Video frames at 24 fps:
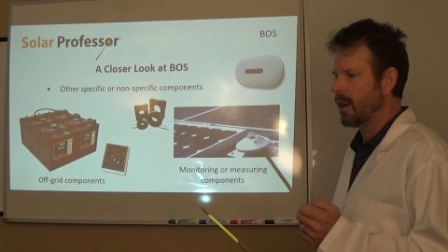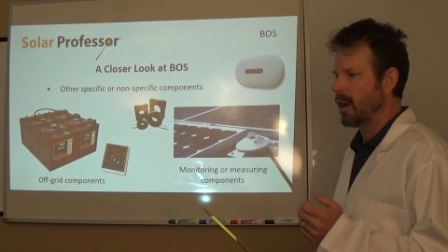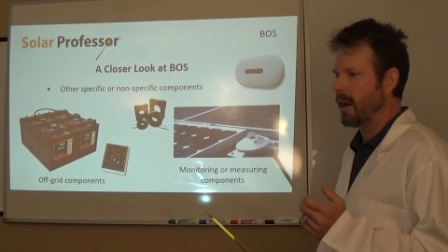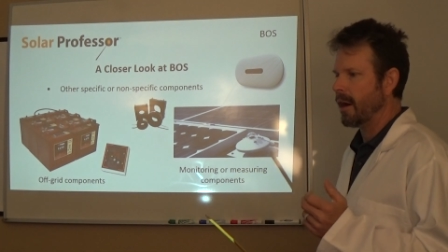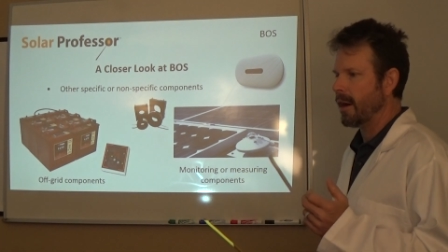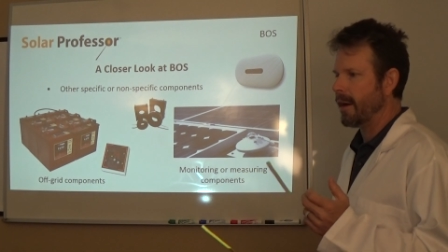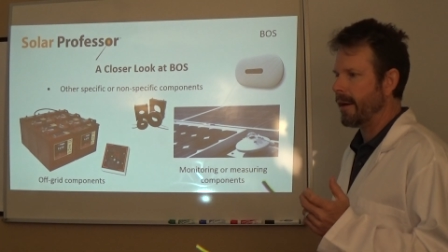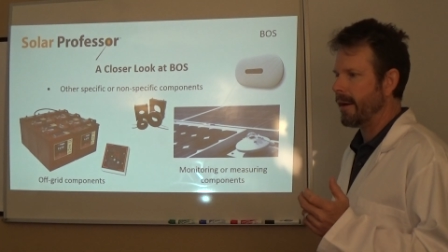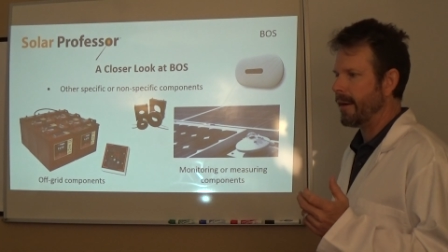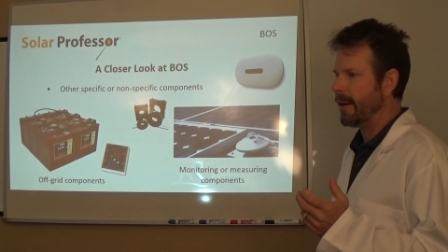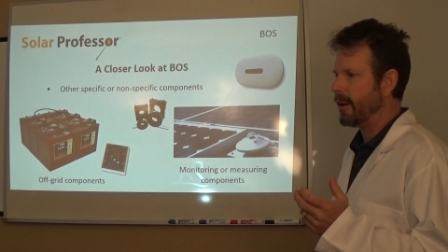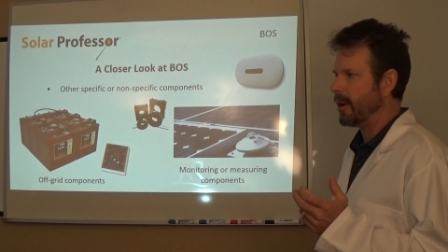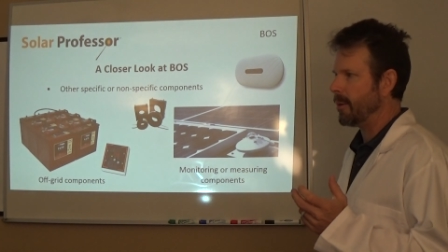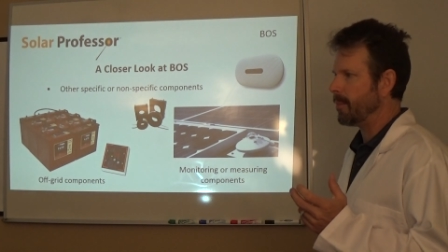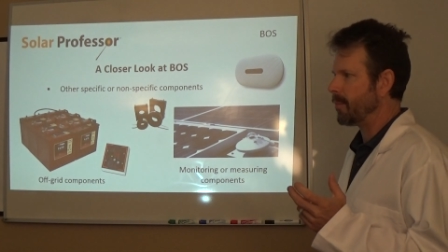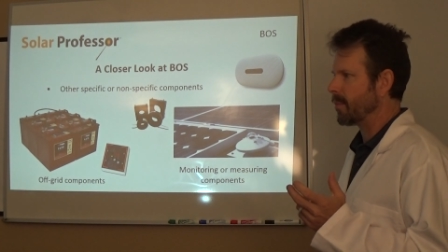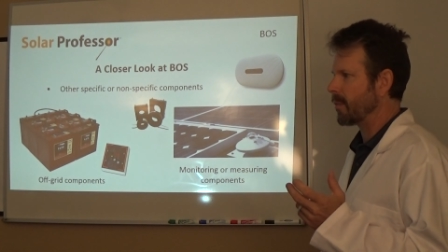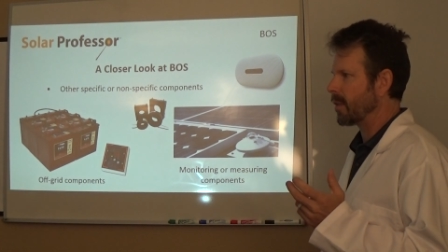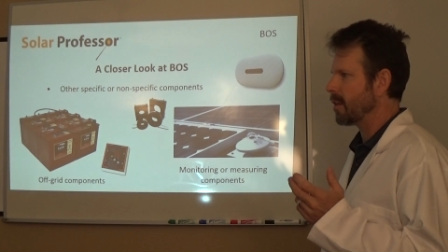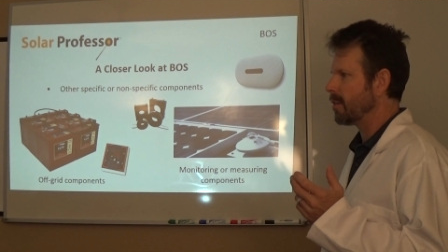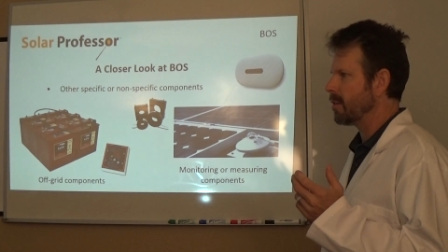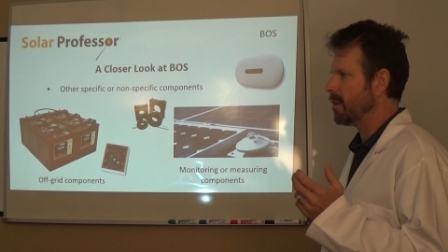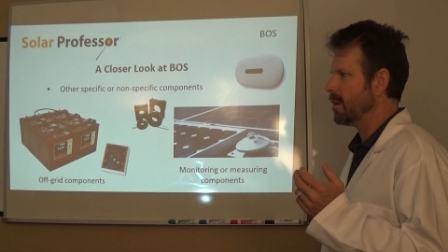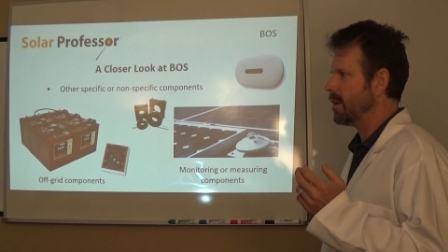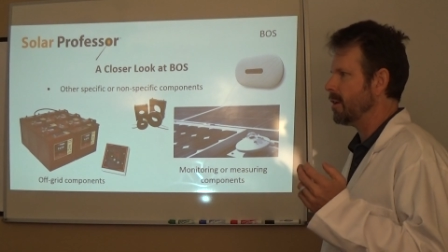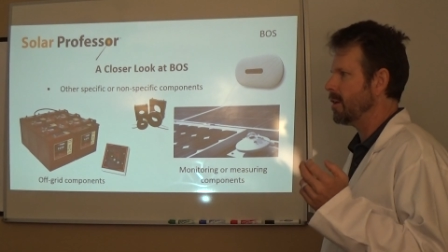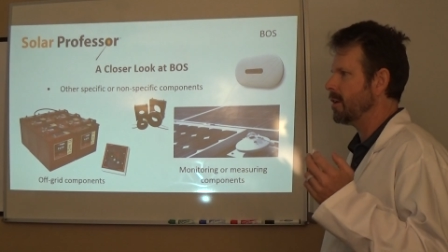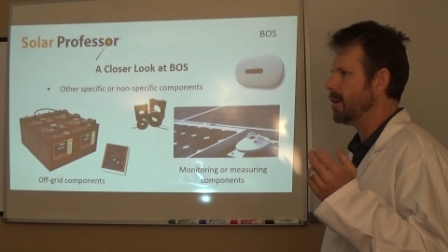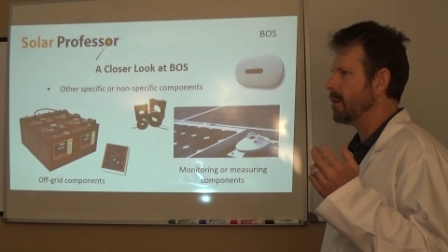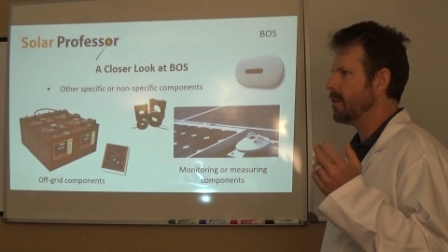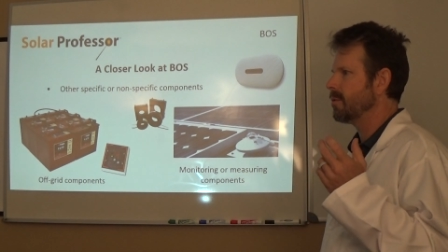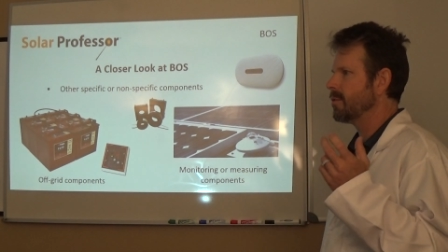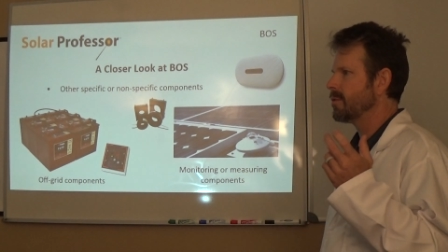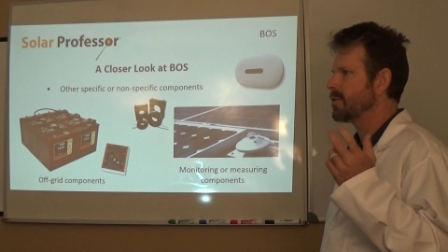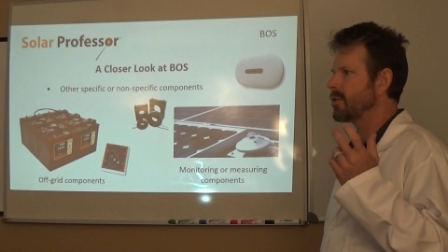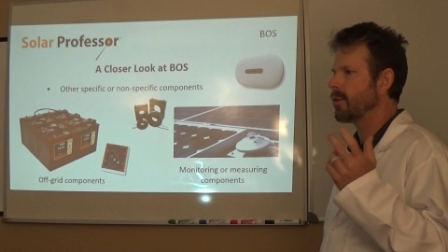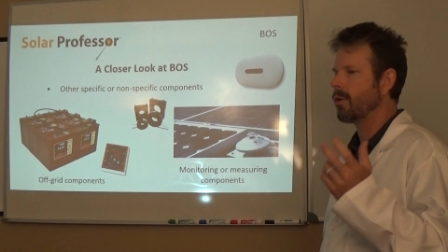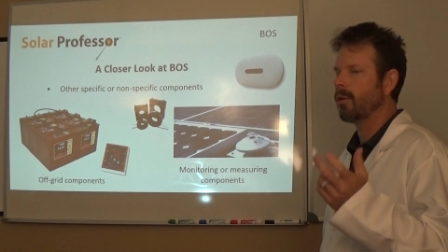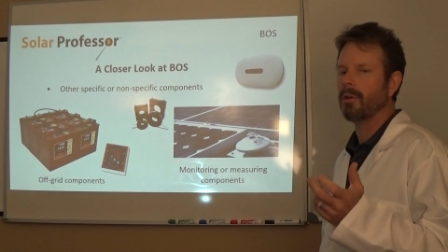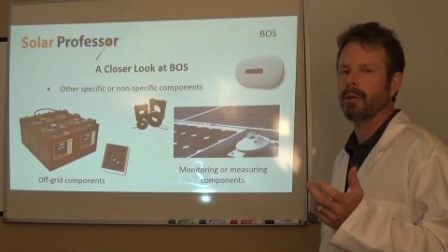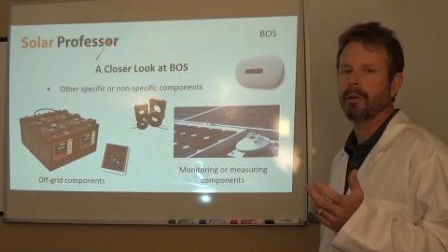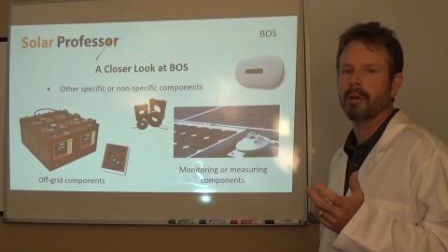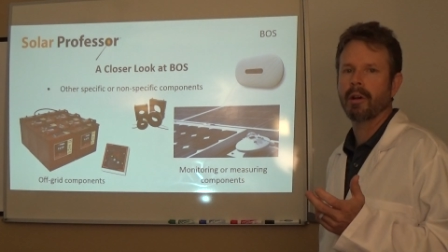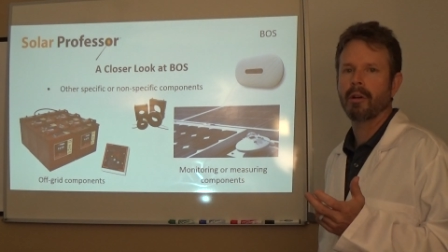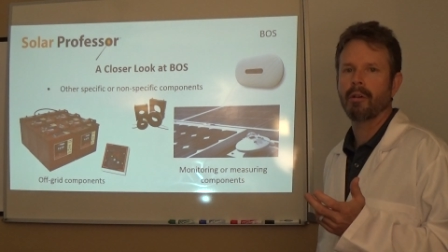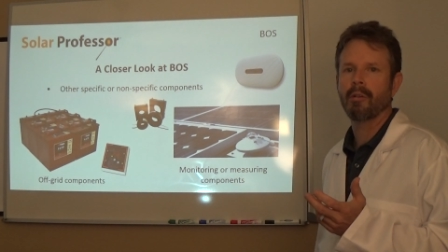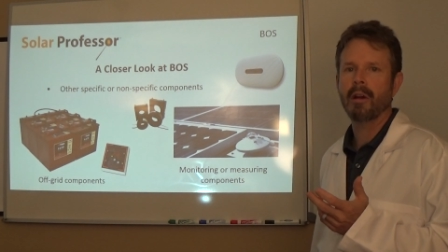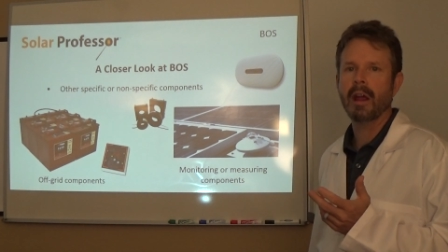um, the
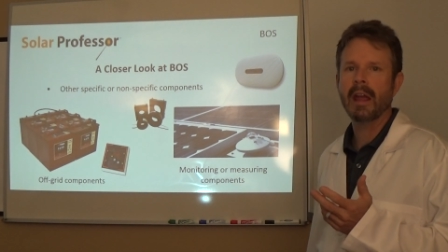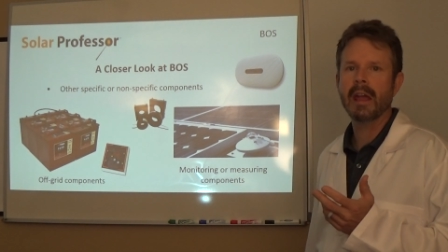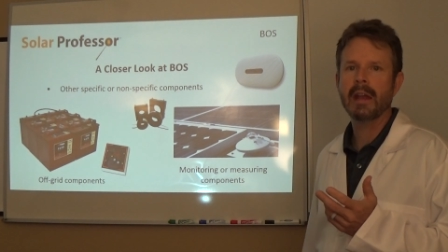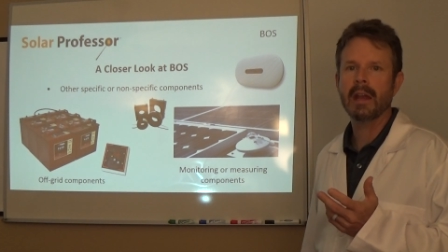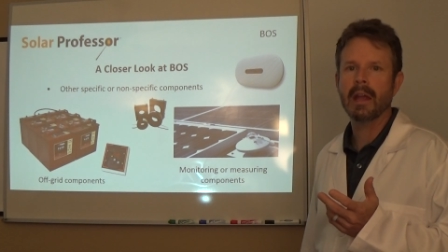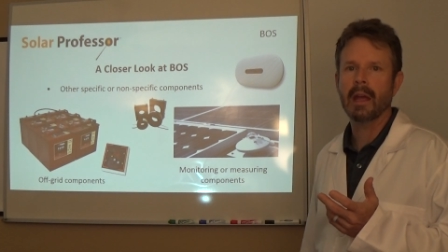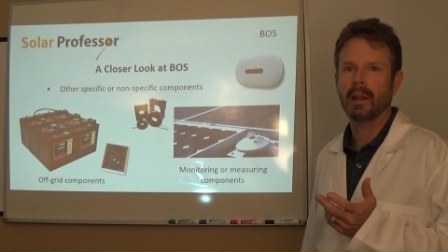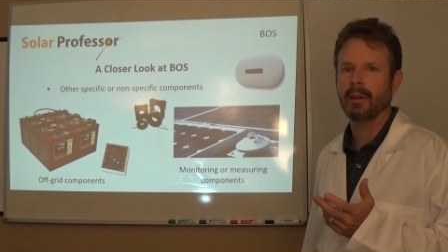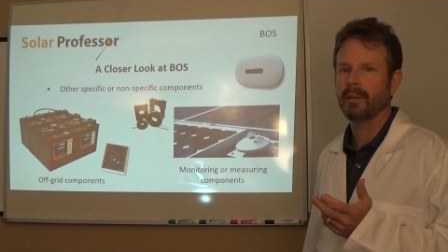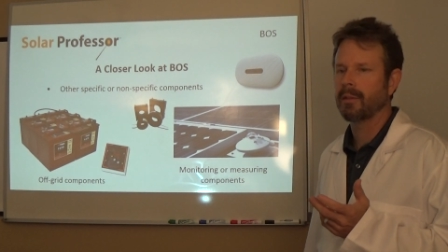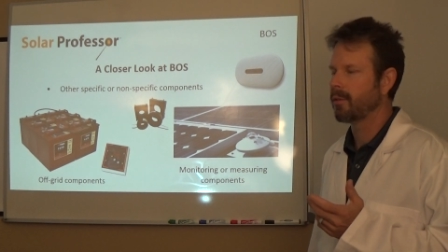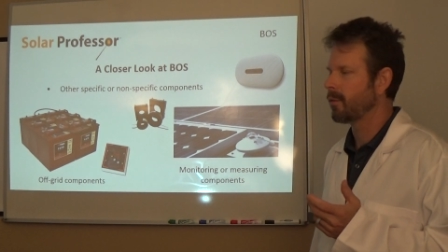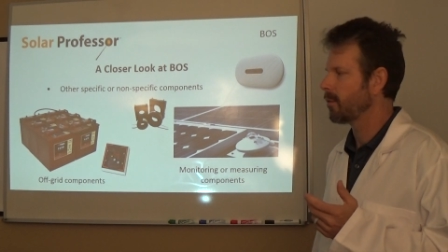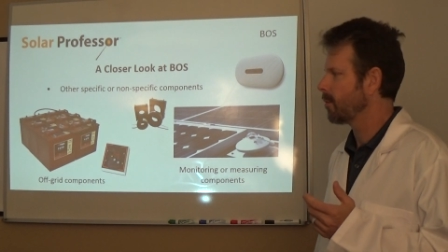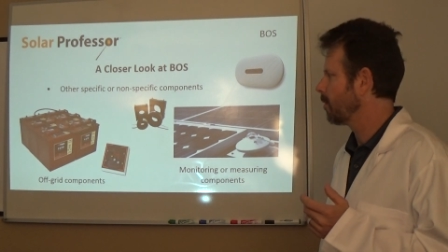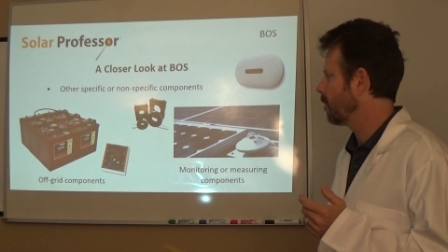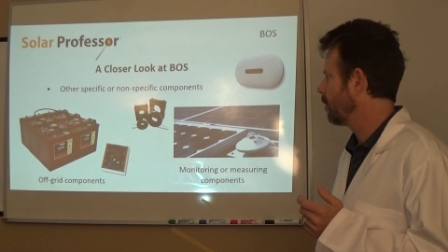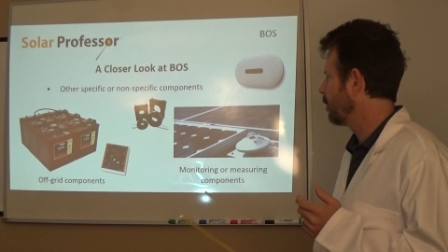solar irradiance